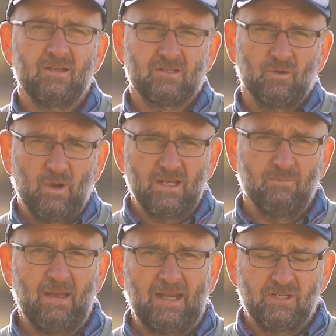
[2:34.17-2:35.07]
So when you're
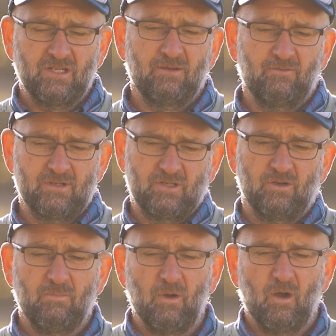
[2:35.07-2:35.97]
managing for
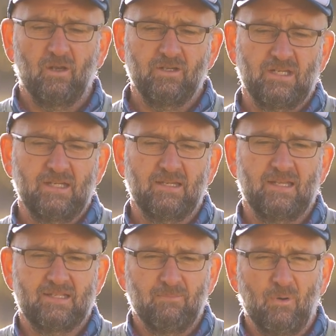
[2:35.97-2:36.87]
soil biology,
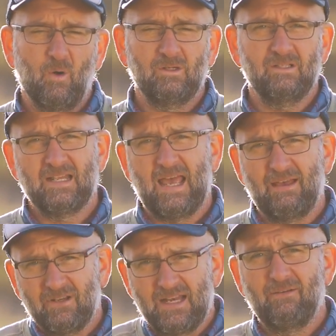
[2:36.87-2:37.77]
it's important to
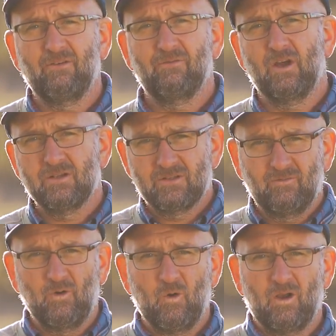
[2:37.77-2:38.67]
have enough of those
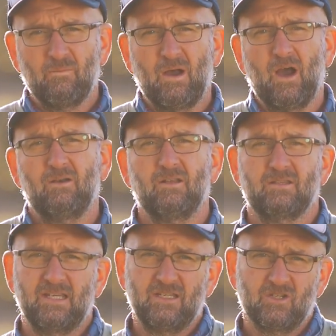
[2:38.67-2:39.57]
four
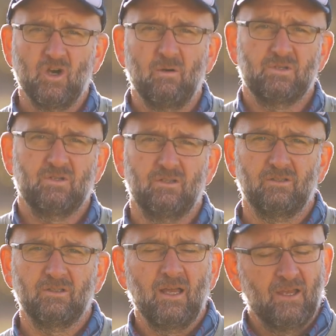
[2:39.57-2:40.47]
components in your topsoil,